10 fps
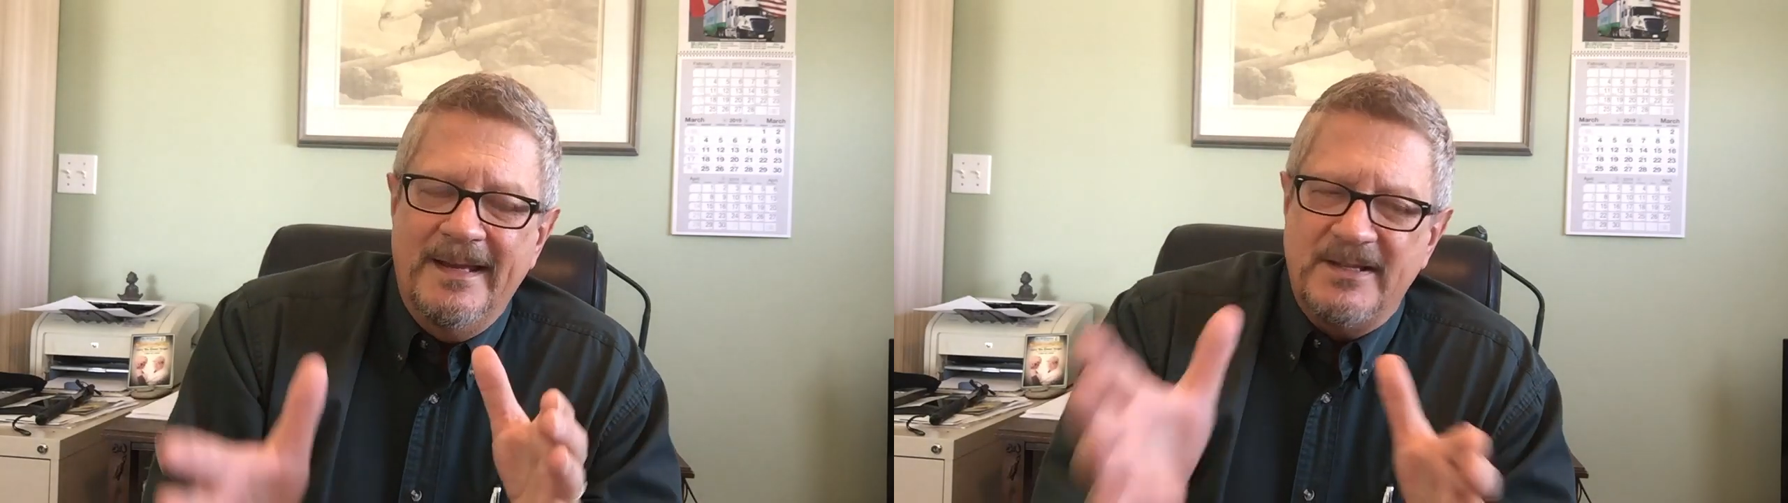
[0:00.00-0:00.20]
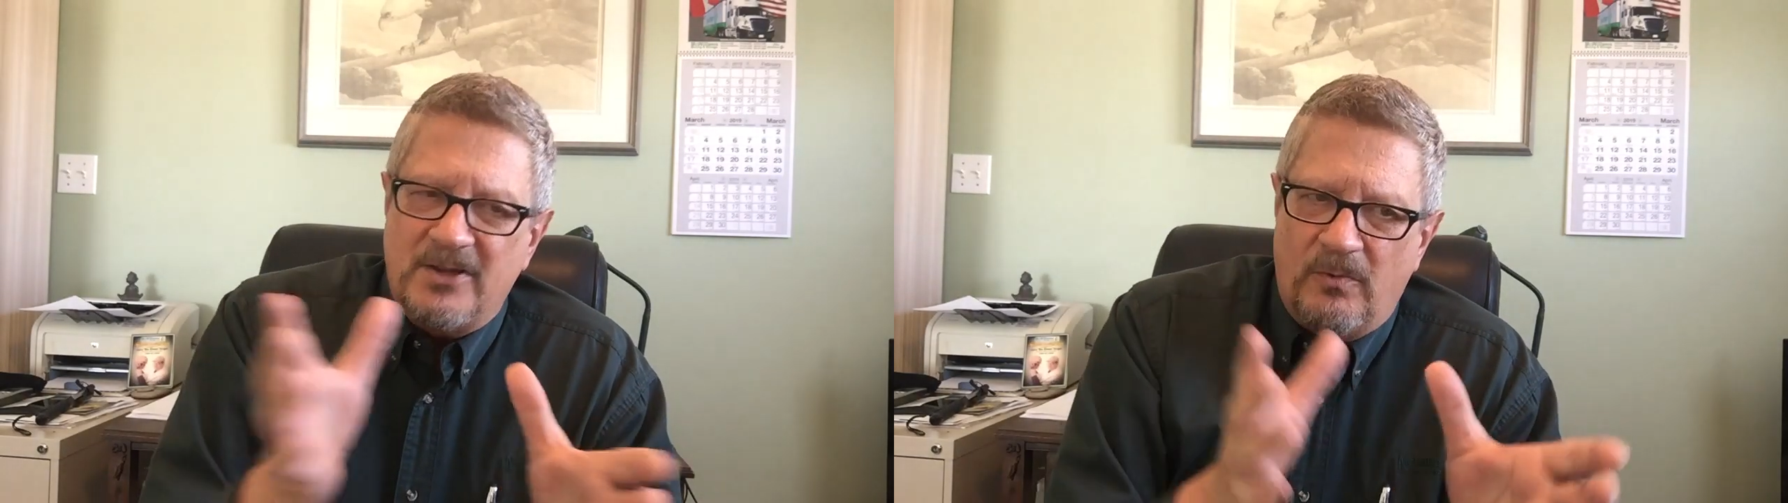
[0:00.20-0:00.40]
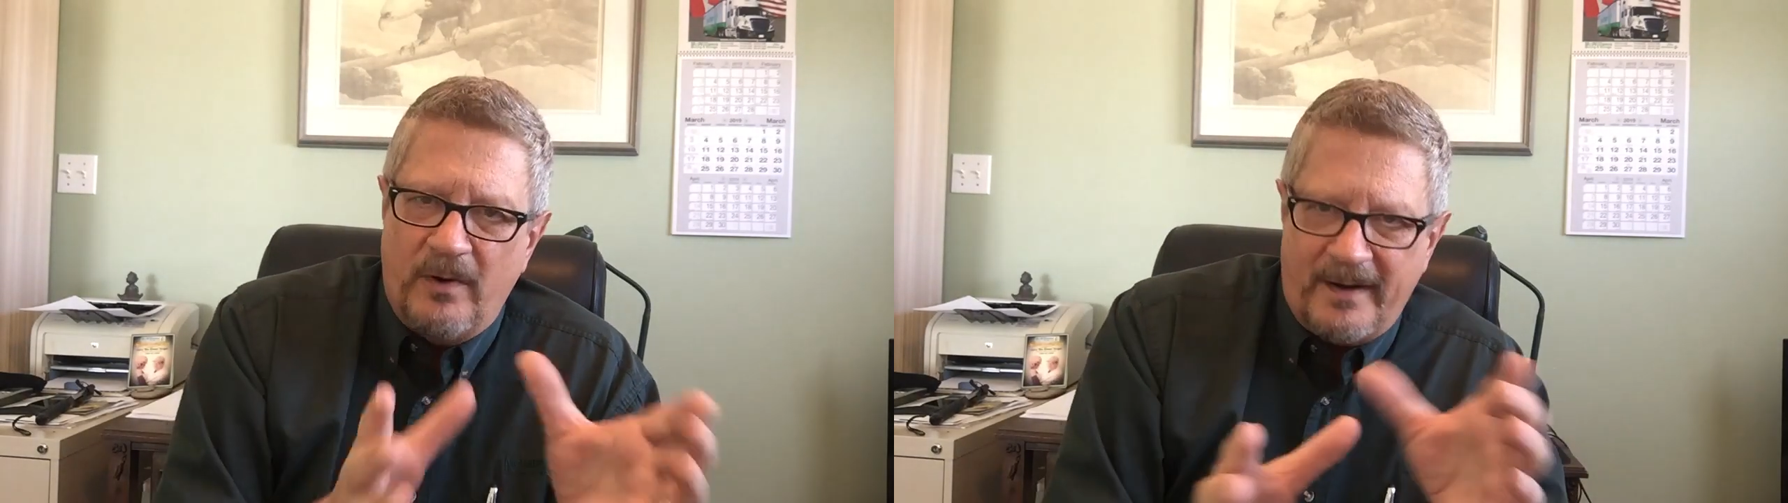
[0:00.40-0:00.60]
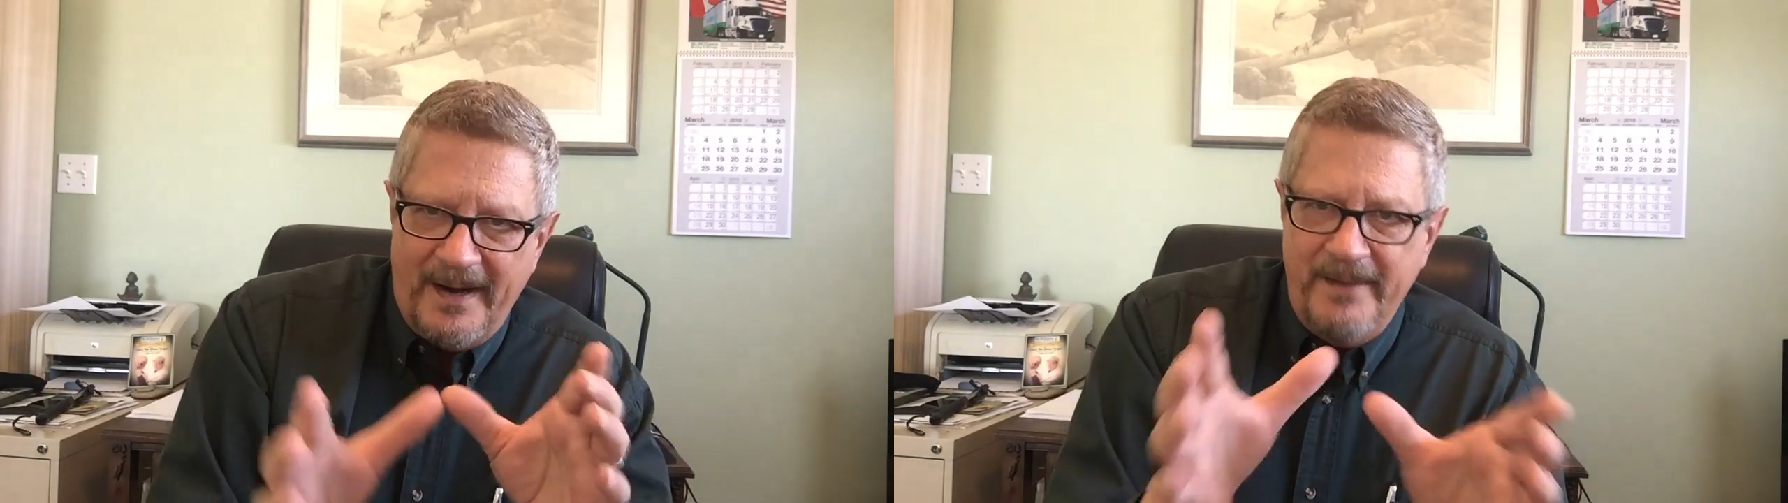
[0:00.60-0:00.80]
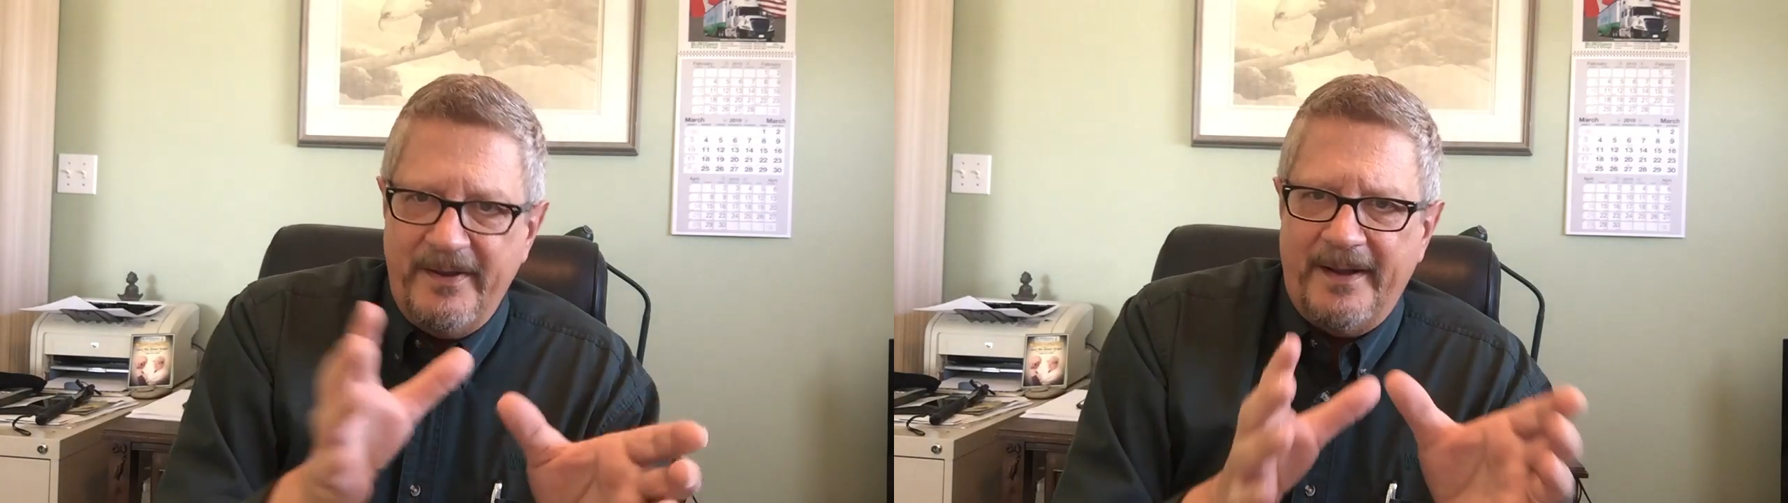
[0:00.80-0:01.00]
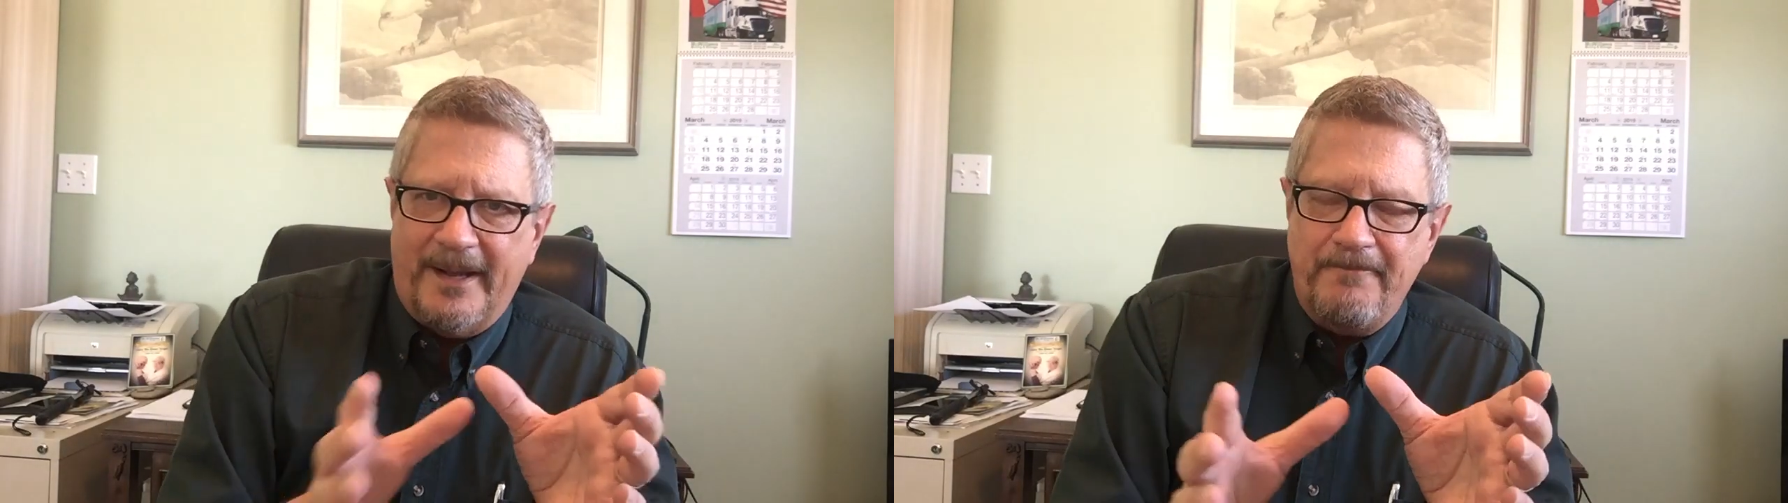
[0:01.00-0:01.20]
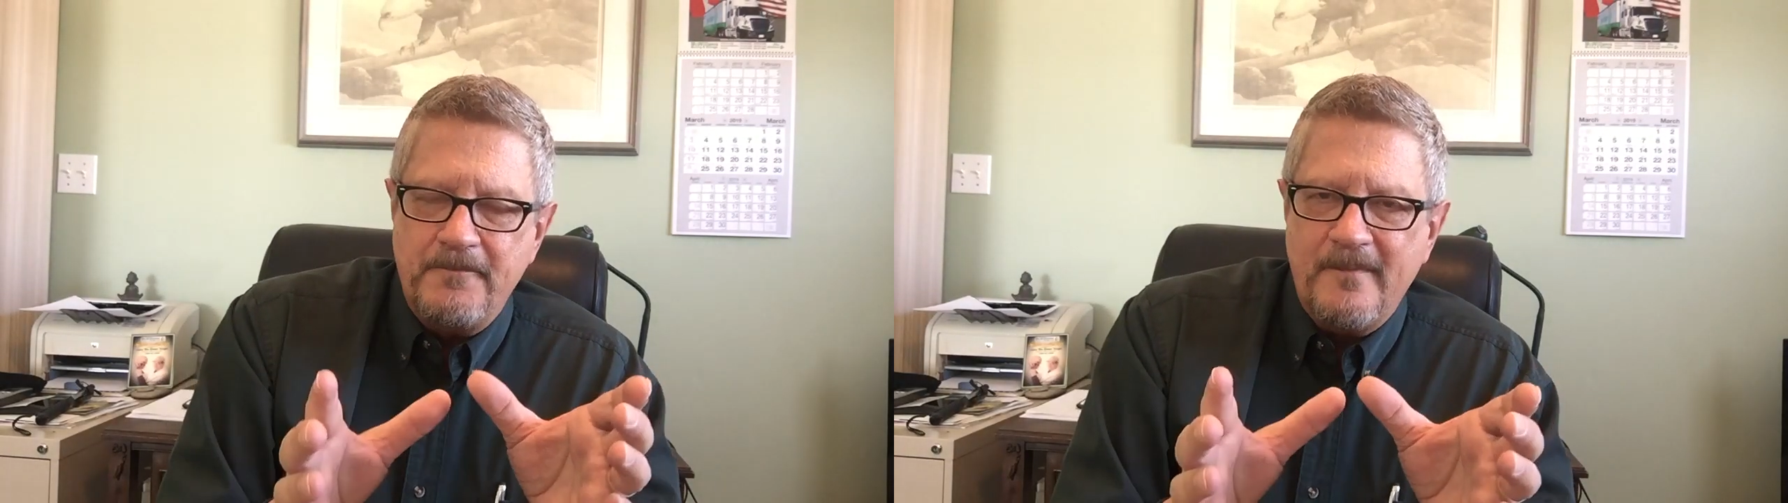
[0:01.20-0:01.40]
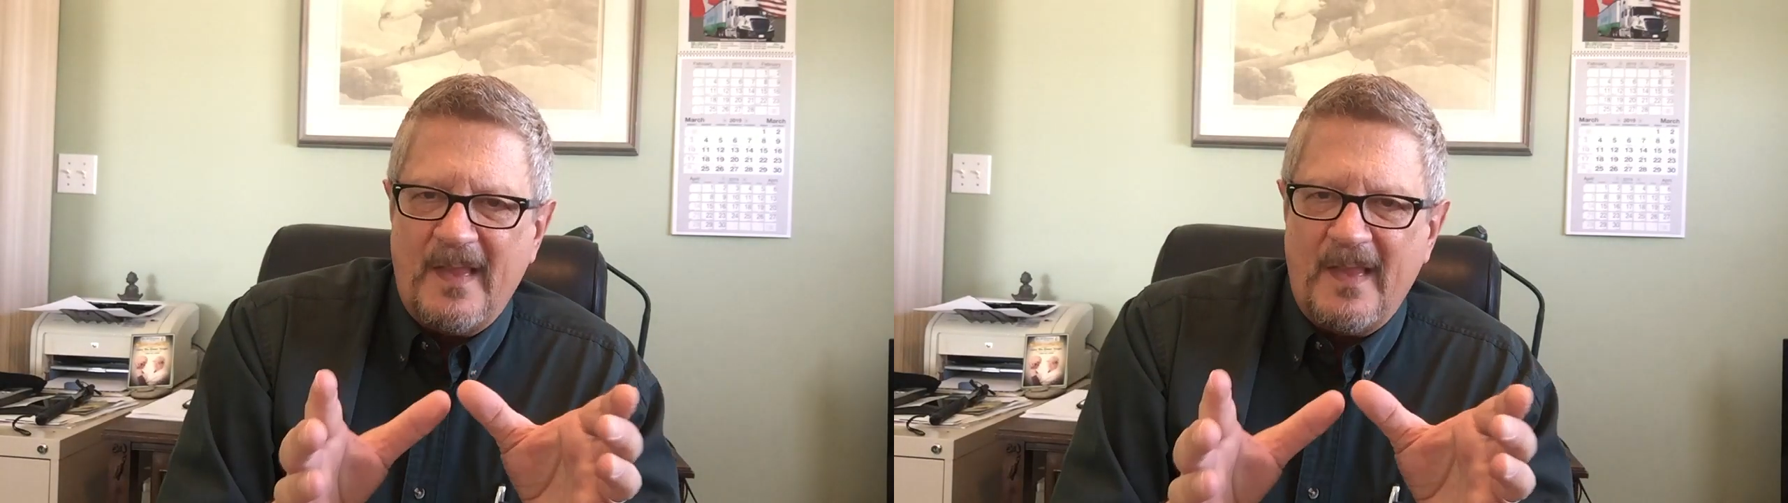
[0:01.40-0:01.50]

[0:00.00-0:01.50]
So we're kind of